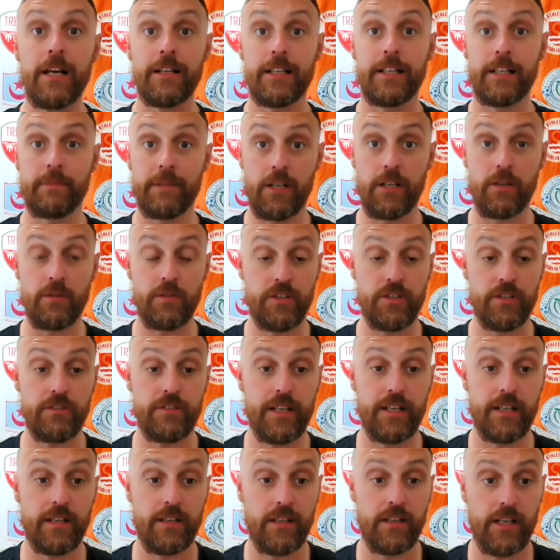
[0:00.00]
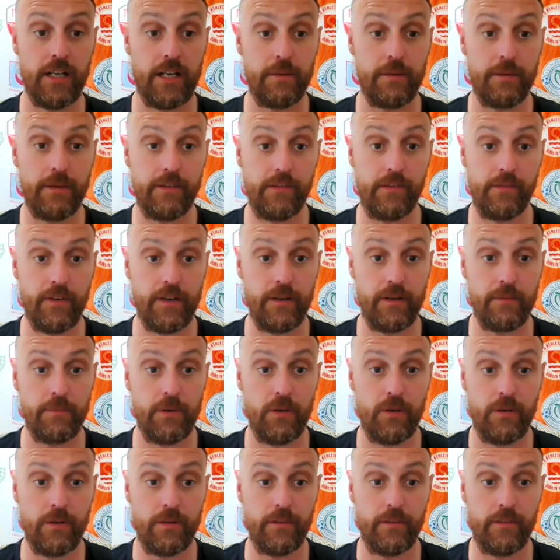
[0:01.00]
Let me know what you think in the comments. Very
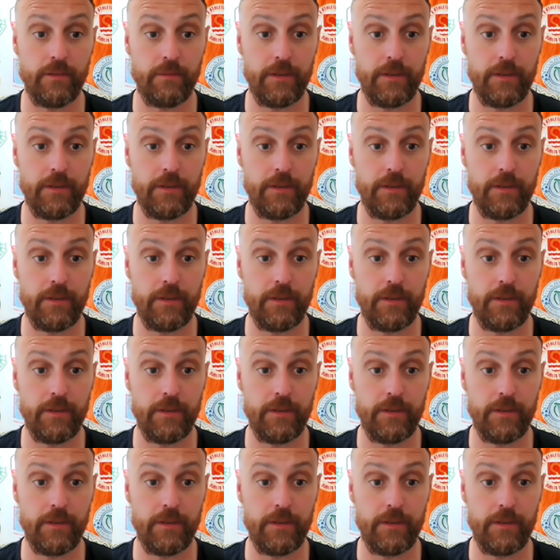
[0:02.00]
important.